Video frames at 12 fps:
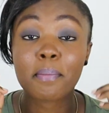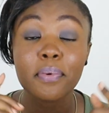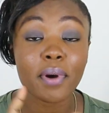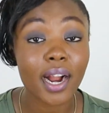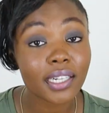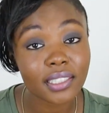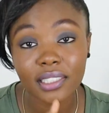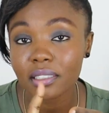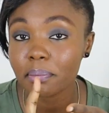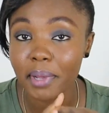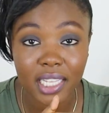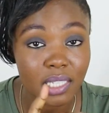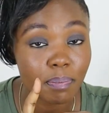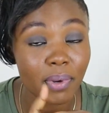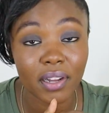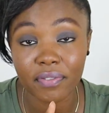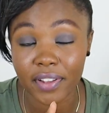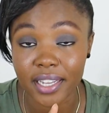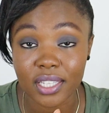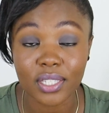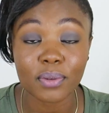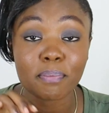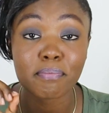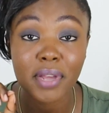Practice makes perfect,
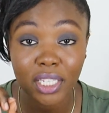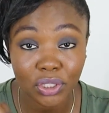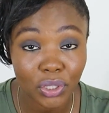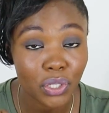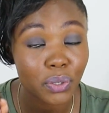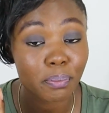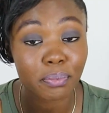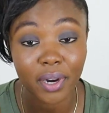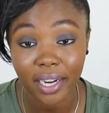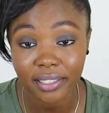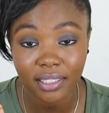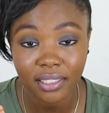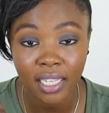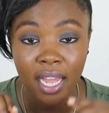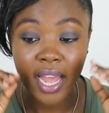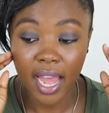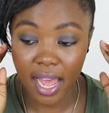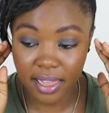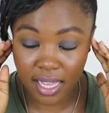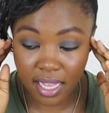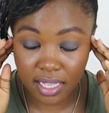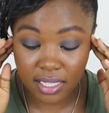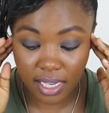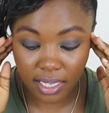so make sure you practice. And the
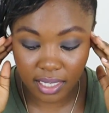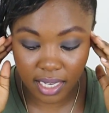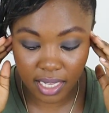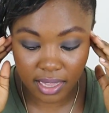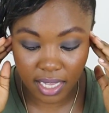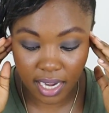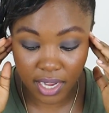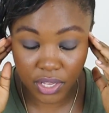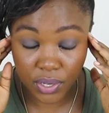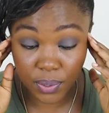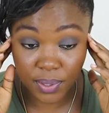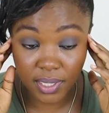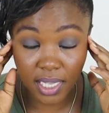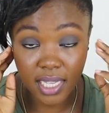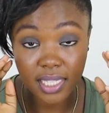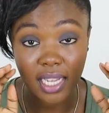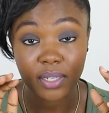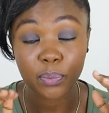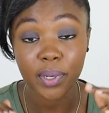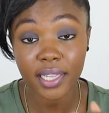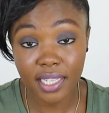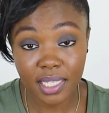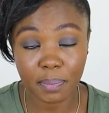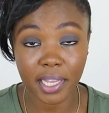other technique that I use is that
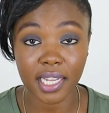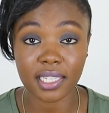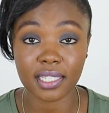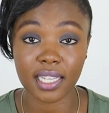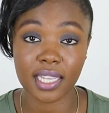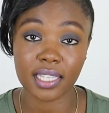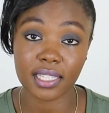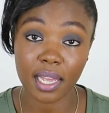when the speaker says